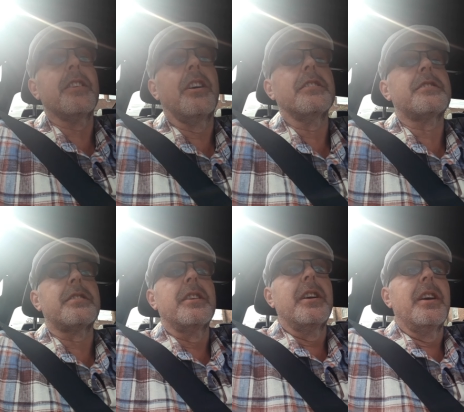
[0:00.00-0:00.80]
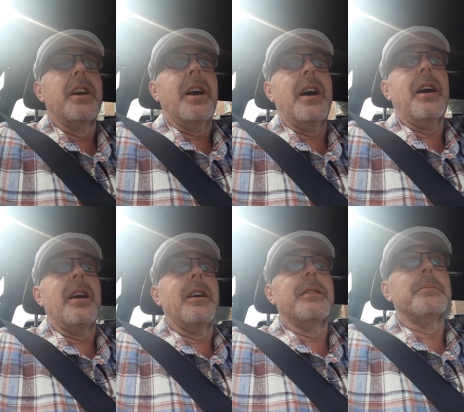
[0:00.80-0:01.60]
got
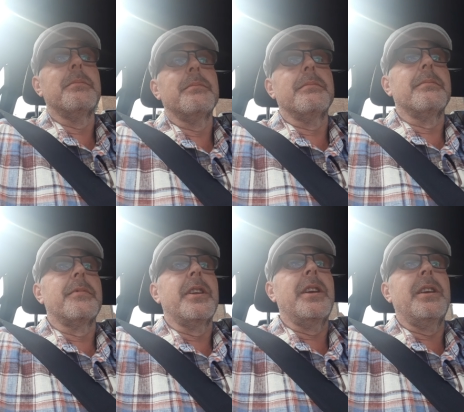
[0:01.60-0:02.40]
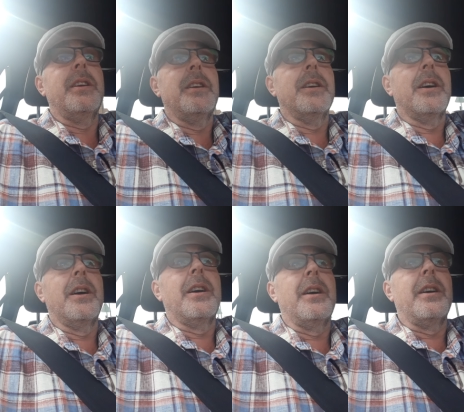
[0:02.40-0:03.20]
um, the
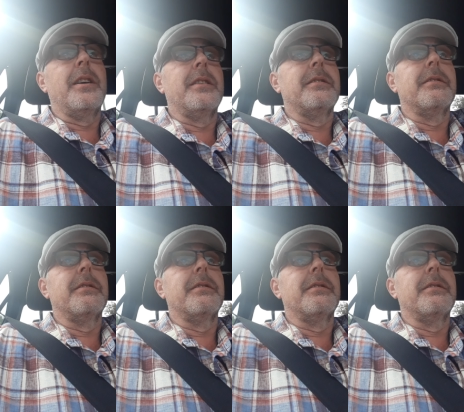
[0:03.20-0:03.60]
uh,